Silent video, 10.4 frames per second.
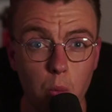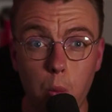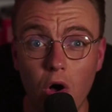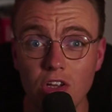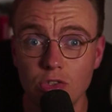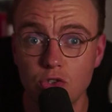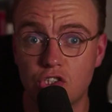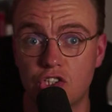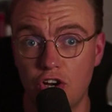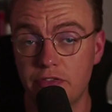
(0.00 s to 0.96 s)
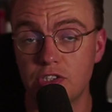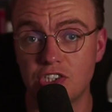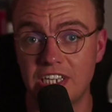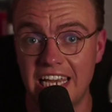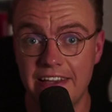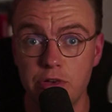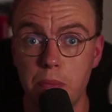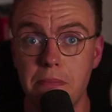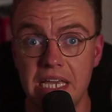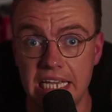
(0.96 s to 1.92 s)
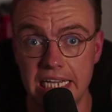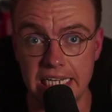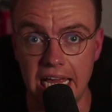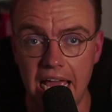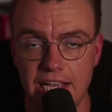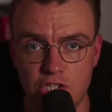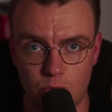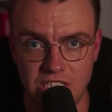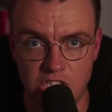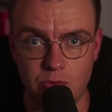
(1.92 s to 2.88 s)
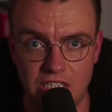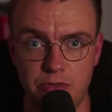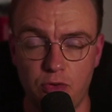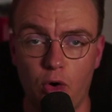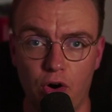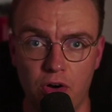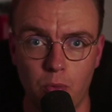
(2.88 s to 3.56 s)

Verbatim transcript: what does serverless even mean in 2024?